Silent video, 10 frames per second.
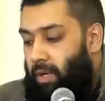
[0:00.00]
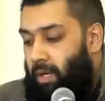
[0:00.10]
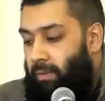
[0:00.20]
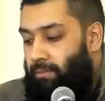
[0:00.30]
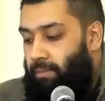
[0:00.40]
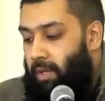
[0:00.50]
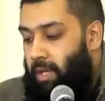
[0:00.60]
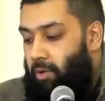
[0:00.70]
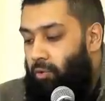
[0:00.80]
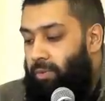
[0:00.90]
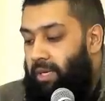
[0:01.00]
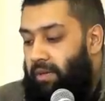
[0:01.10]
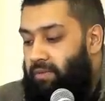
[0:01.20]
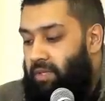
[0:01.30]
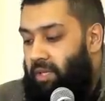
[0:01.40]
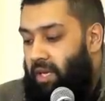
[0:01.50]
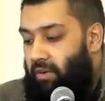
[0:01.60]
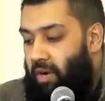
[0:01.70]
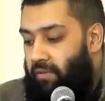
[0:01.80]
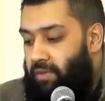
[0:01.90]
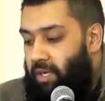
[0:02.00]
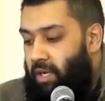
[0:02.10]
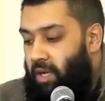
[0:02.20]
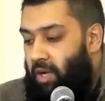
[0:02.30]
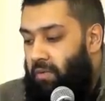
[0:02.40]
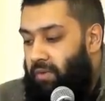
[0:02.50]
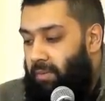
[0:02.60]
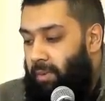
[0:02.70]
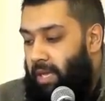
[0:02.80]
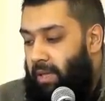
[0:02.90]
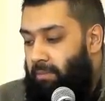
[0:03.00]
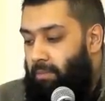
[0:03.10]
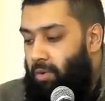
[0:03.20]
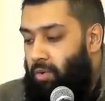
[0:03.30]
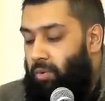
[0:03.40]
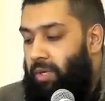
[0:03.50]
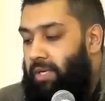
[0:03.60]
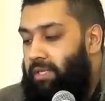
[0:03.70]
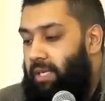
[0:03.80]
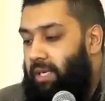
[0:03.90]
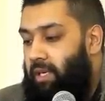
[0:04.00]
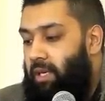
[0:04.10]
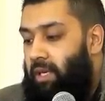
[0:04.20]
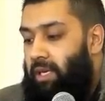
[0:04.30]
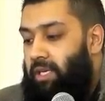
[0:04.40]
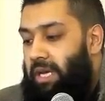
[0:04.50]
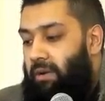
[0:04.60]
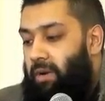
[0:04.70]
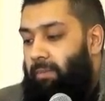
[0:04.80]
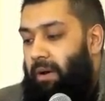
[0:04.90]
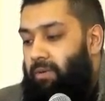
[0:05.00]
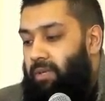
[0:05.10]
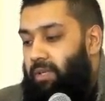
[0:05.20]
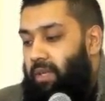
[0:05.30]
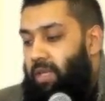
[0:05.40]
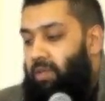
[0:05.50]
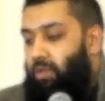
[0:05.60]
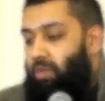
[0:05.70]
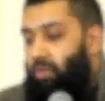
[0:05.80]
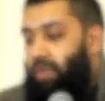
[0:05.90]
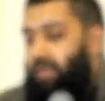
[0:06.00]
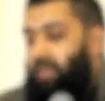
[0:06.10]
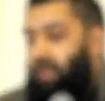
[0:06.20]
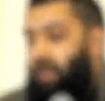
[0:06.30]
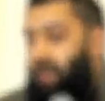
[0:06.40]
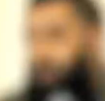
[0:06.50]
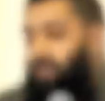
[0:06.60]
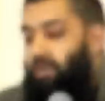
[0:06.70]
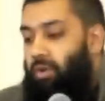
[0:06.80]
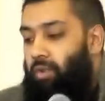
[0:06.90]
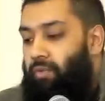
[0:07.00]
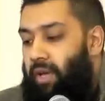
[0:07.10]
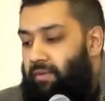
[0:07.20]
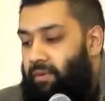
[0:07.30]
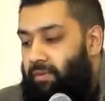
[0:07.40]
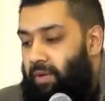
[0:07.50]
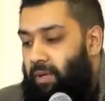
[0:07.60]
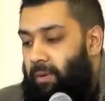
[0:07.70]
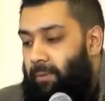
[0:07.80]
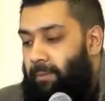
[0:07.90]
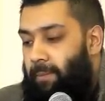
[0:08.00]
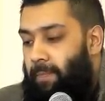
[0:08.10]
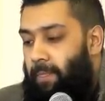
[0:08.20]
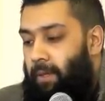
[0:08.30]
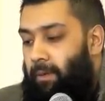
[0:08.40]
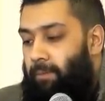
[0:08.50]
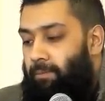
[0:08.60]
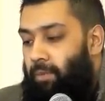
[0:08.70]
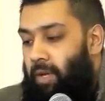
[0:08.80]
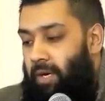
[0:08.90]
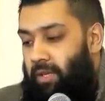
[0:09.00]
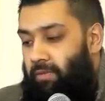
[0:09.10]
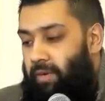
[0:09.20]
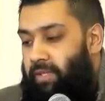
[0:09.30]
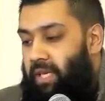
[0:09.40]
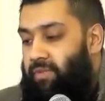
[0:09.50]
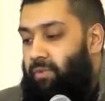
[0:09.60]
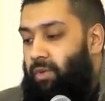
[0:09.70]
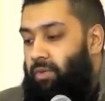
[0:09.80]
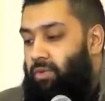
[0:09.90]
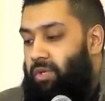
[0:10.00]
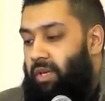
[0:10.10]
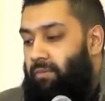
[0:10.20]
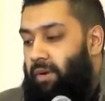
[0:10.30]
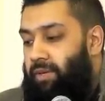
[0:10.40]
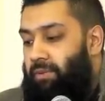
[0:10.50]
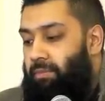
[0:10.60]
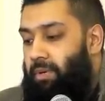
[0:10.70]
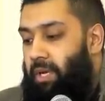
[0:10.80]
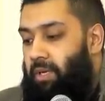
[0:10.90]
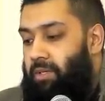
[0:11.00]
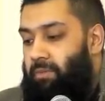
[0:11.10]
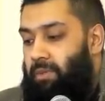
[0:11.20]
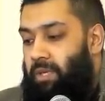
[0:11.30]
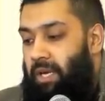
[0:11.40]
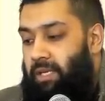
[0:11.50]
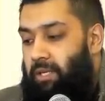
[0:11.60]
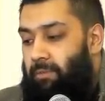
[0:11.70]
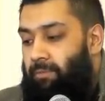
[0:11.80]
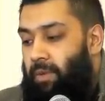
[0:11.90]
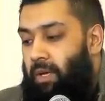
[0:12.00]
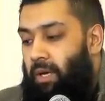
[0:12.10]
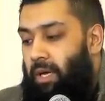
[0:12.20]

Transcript: um, he who believes in the hereafter from him who is in doubt about it, and your Lord is the guardian over everything. Another verse, as for those who take friends and protectors besides him,